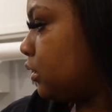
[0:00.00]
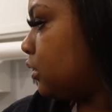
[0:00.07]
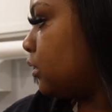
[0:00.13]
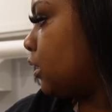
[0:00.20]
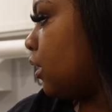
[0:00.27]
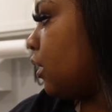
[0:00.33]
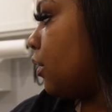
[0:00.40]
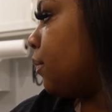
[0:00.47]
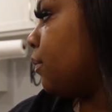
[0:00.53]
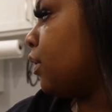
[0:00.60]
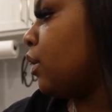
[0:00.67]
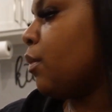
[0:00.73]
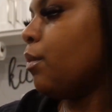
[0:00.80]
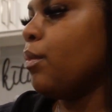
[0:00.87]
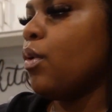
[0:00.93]

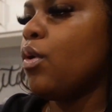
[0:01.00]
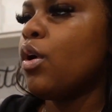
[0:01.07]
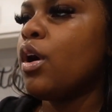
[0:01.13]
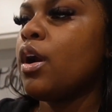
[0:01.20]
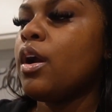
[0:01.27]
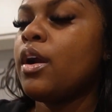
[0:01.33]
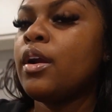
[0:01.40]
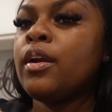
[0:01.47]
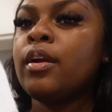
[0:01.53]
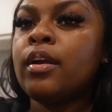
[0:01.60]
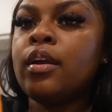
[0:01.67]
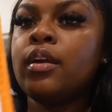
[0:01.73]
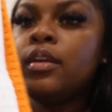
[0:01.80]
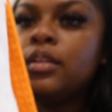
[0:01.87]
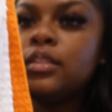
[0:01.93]
Some more
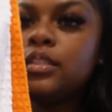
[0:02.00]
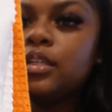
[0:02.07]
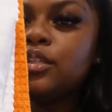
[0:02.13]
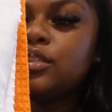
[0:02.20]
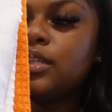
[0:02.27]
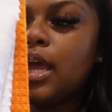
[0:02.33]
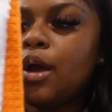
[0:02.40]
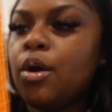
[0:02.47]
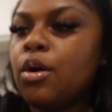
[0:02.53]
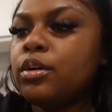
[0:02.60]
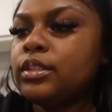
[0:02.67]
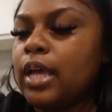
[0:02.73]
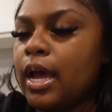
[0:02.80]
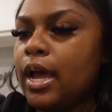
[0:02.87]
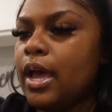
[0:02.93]
dish towels.
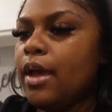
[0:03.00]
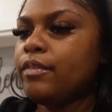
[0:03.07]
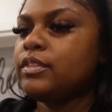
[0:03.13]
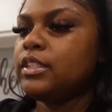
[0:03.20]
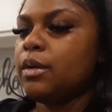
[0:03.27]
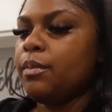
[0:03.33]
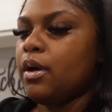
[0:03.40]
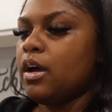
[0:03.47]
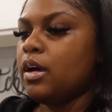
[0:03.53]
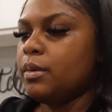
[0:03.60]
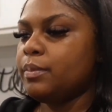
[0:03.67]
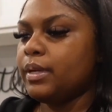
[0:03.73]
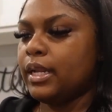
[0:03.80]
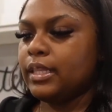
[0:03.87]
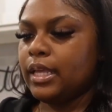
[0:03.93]
I have some up,
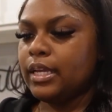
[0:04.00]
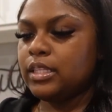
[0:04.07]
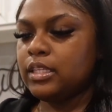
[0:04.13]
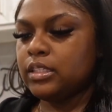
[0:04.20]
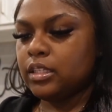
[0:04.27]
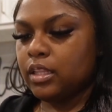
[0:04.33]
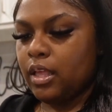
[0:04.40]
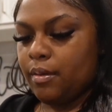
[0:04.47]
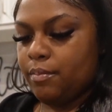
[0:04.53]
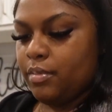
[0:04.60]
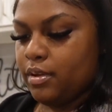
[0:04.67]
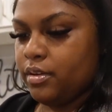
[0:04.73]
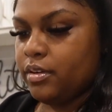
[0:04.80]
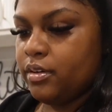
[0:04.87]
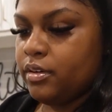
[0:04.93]
but I like these a lot
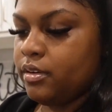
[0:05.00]
better.